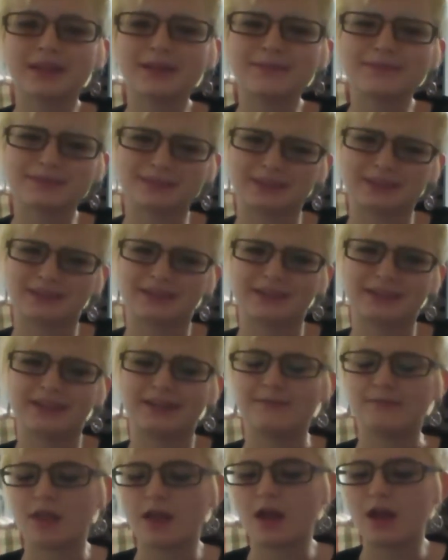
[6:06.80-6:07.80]
I'm sorry.
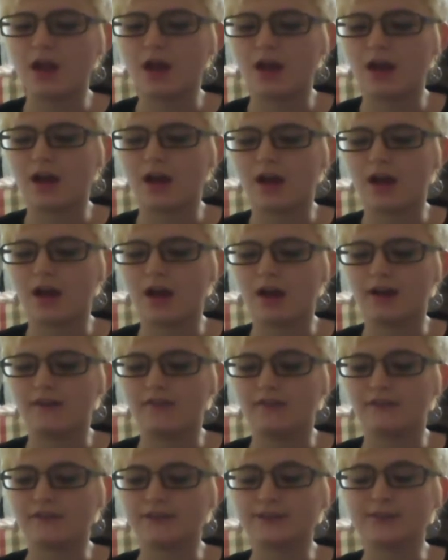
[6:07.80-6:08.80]

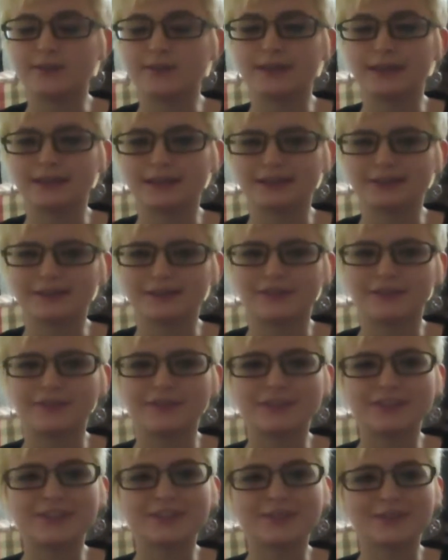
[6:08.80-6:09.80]

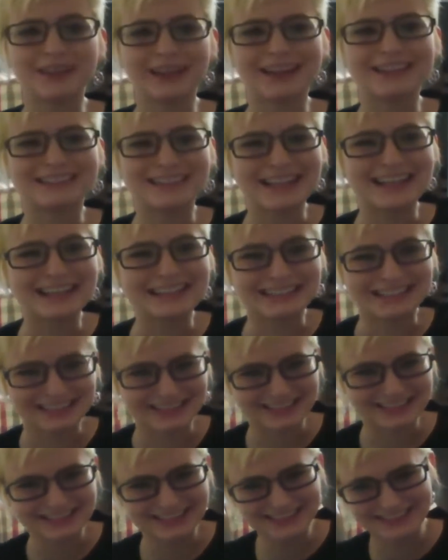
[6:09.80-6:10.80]

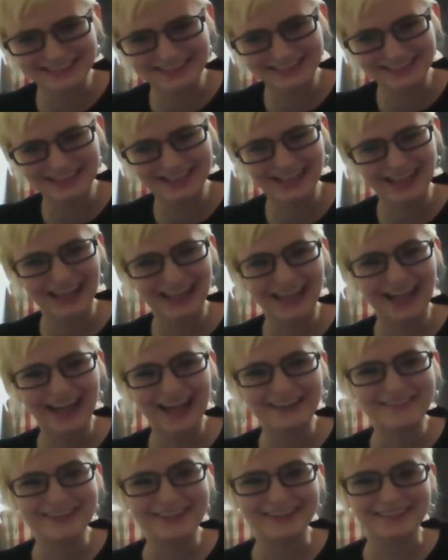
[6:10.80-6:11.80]
Visualizations.
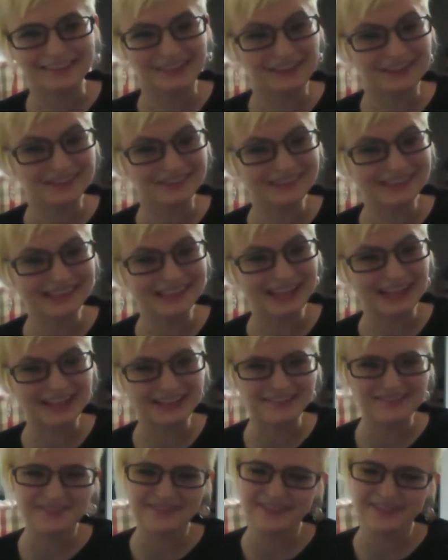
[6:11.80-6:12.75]
I've had a long weekend.